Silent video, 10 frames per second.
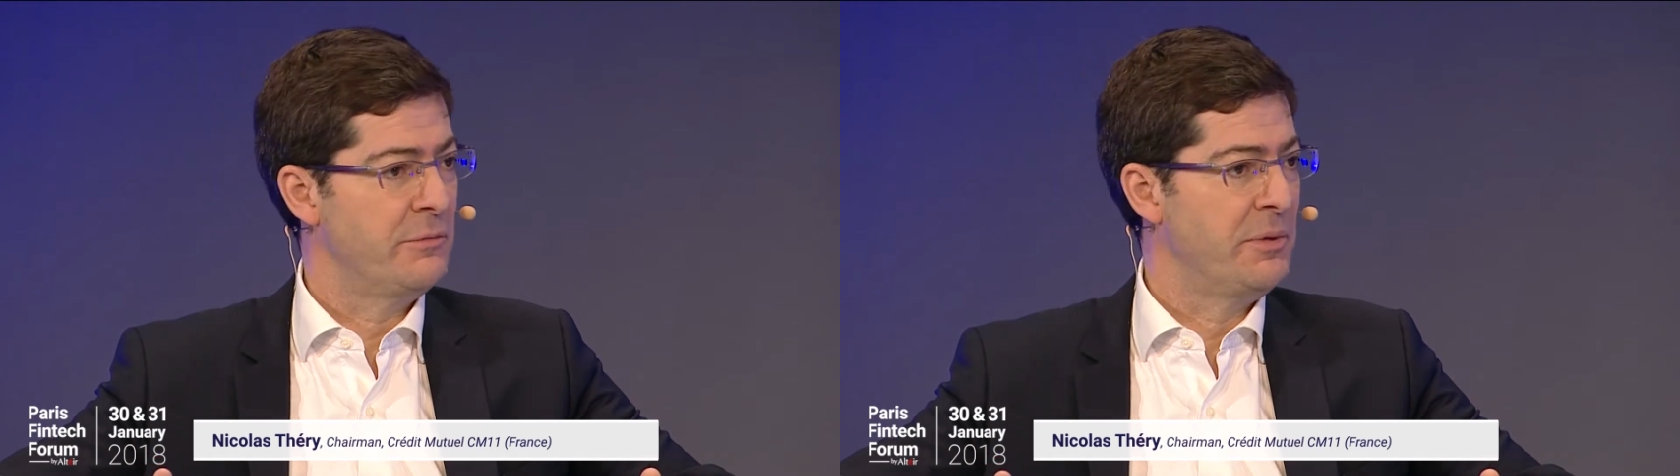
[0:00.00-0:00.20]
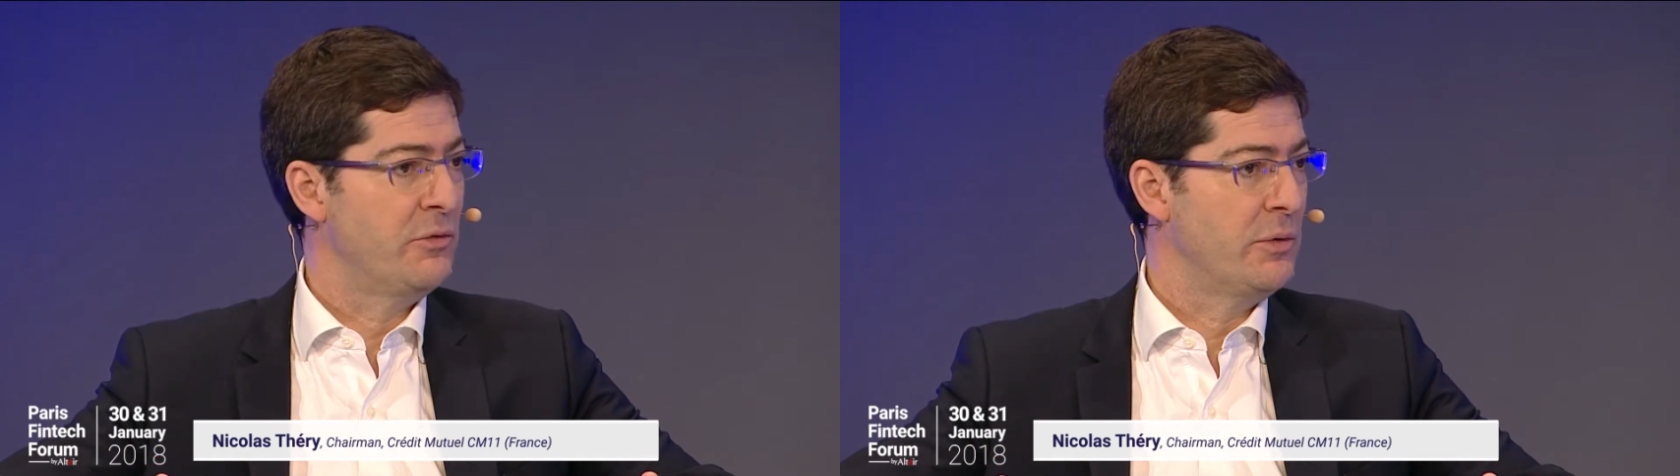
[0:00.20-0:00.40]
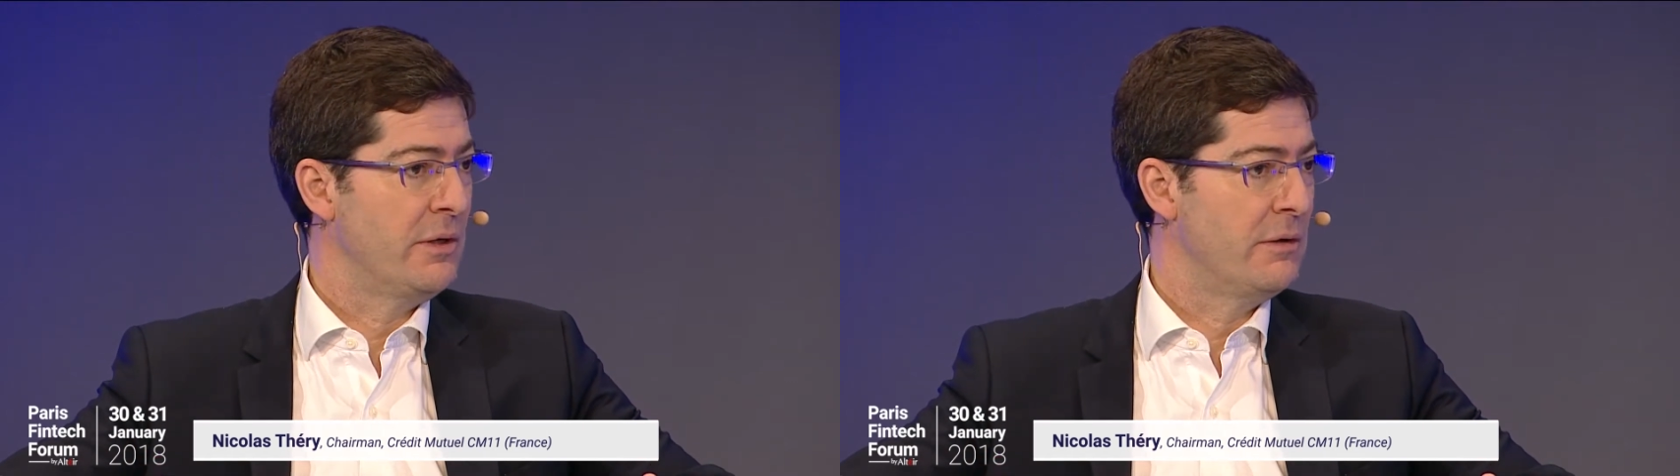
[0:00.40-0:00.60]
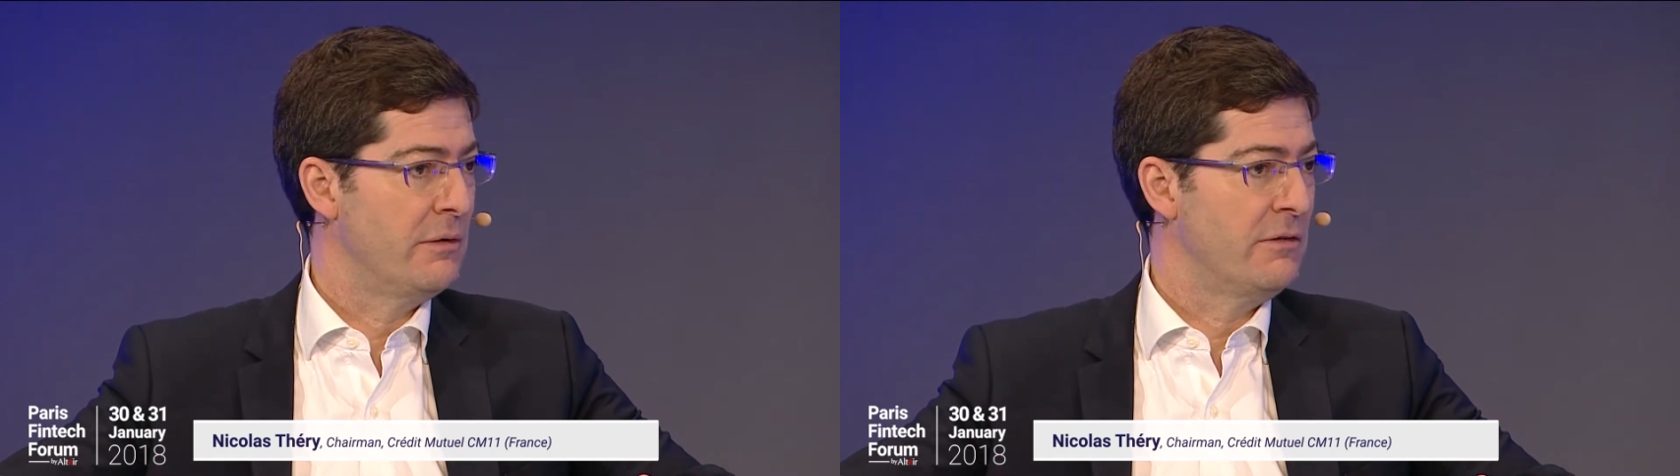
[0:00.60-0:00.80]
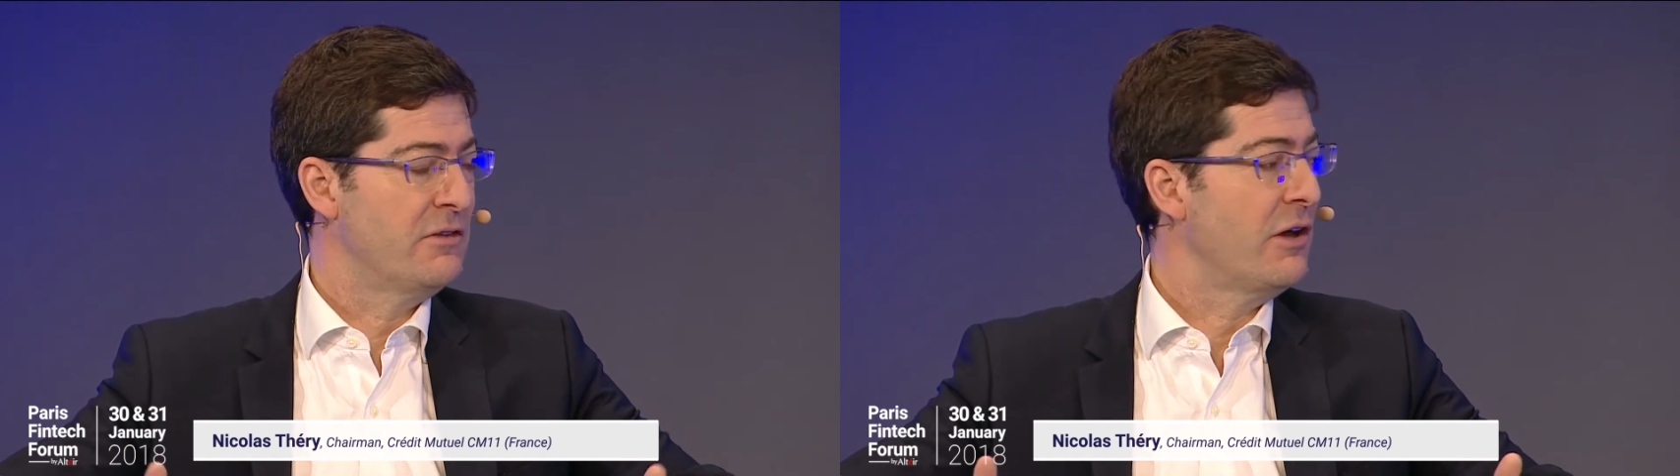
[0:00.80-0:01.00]

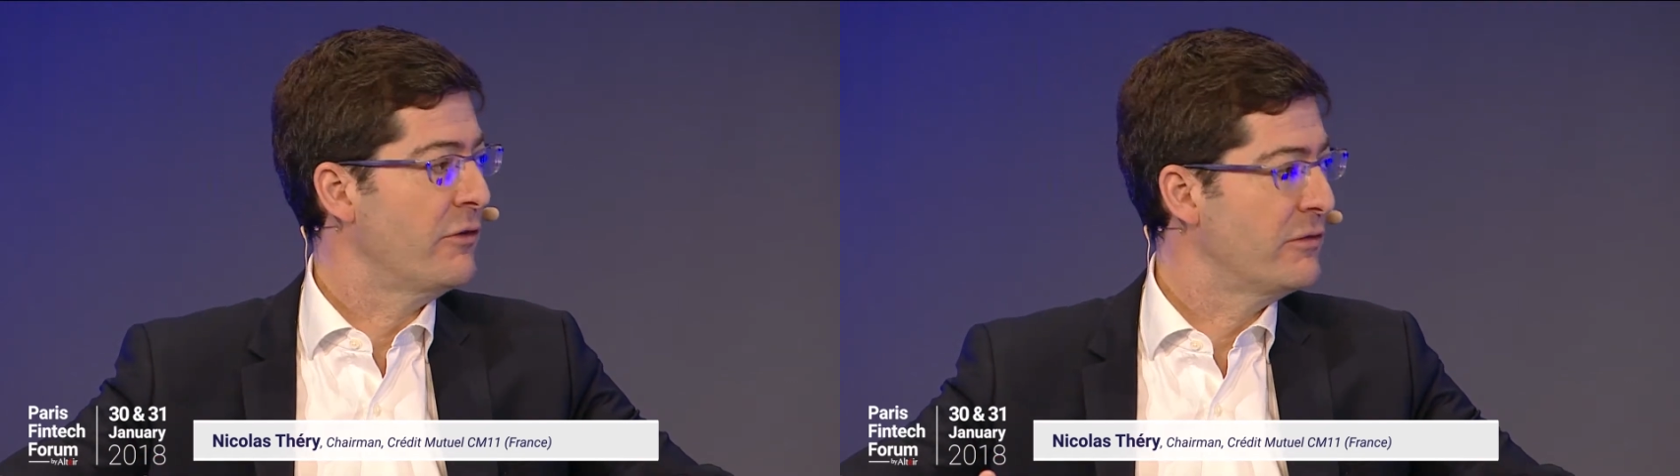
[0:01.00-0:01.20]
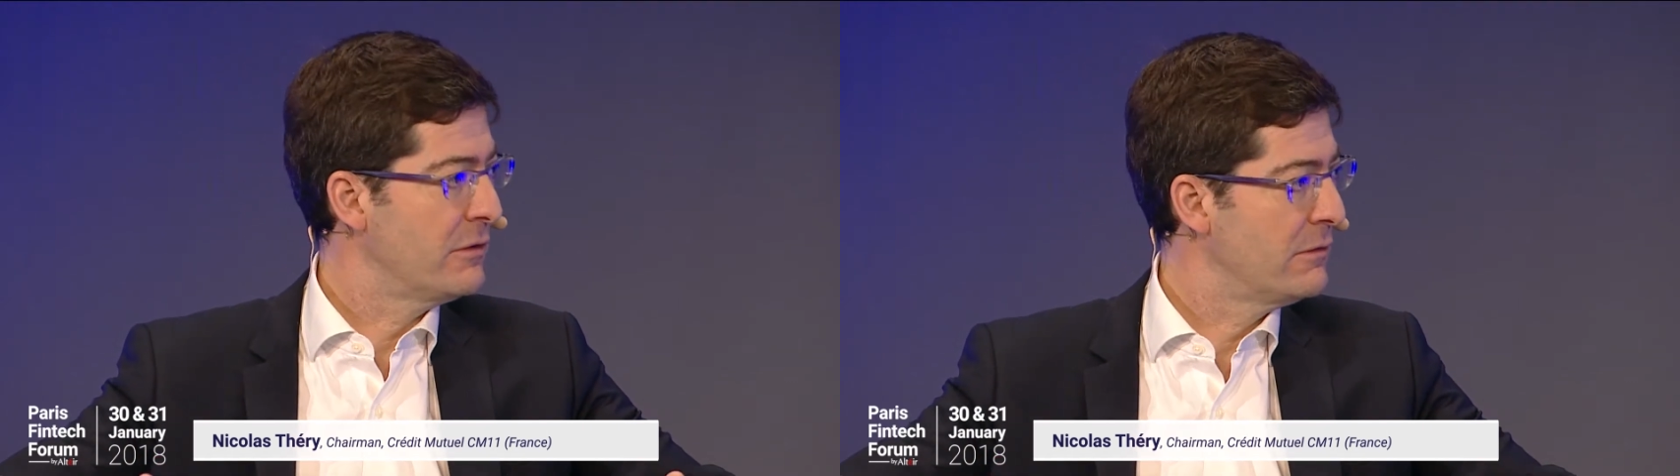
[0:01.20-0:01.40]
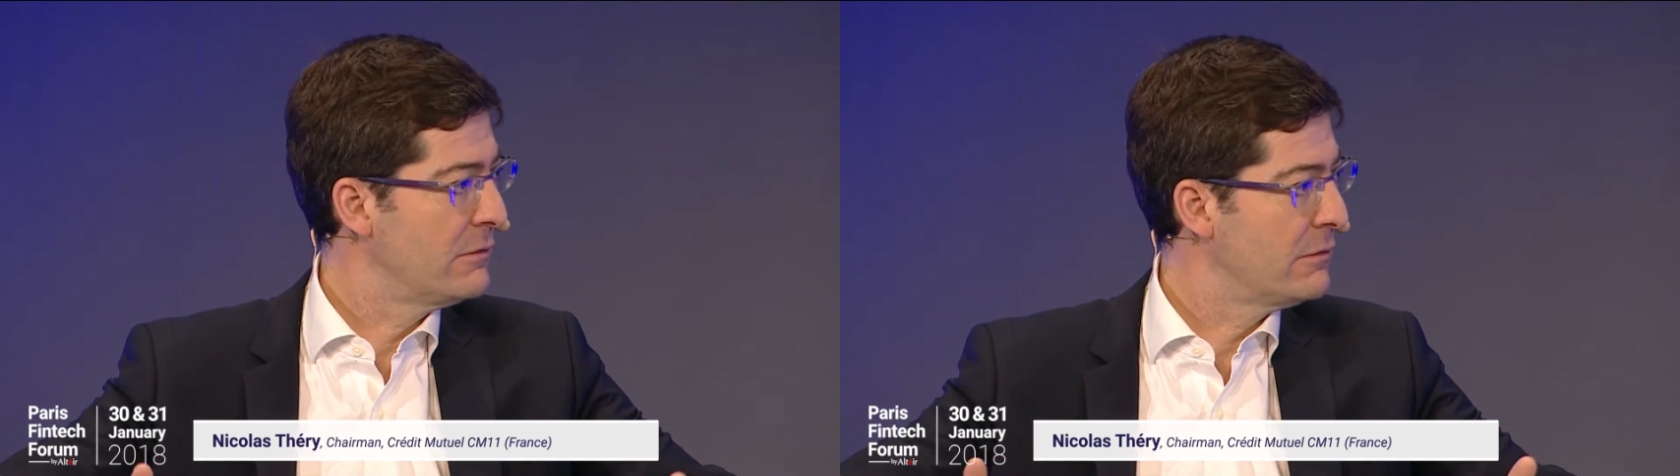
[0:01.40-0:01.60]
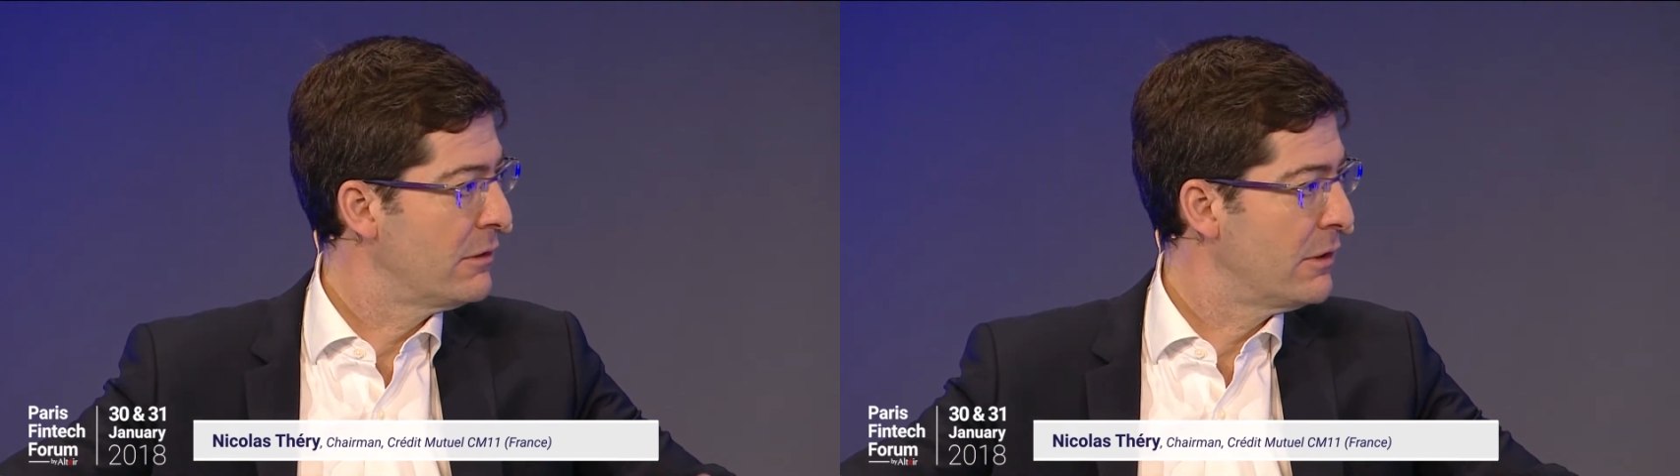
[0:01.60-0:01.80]
between services,